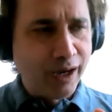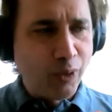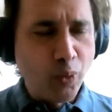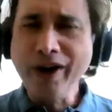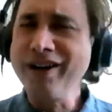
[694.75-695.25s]

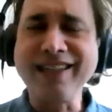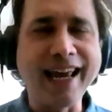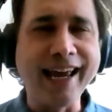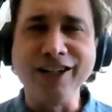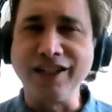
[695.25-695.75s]
Where does
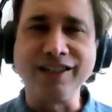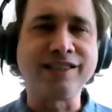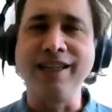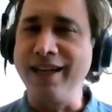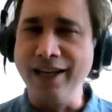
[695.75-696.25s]
aging
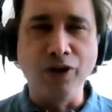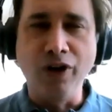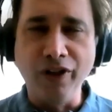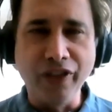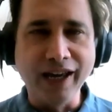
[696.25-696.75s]
sit in
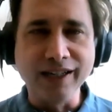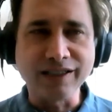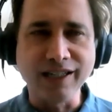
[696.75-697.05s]
all this?